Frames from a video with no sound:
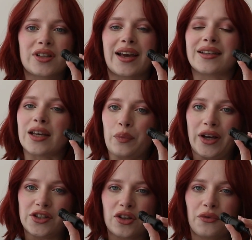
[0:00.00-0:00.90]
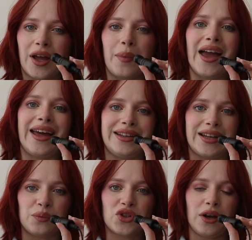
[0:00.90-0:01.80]
like I take pictures of them, I edit
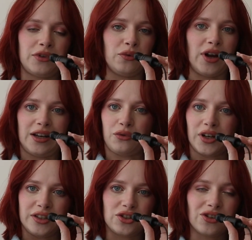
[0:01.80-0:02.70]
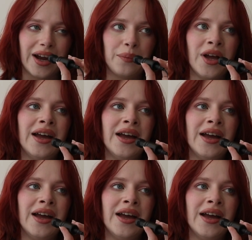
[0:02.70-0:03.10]
them so I have them ready for Instagram.